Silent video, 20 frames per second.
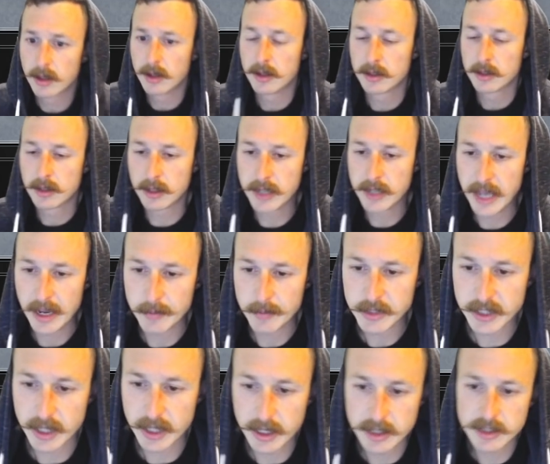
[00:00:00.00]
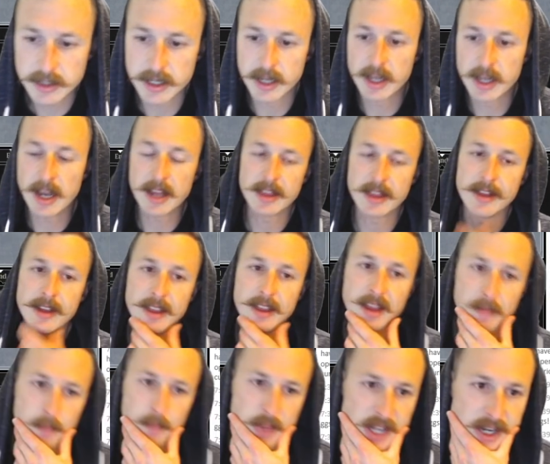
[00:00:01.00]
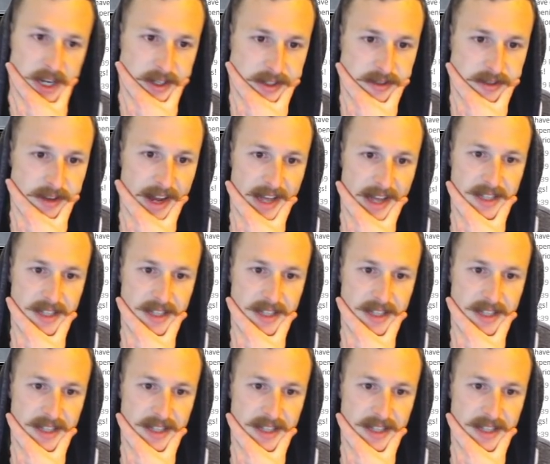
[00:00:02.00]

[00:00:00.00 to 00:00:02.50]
Good games, King Ziggy. I think they beat us last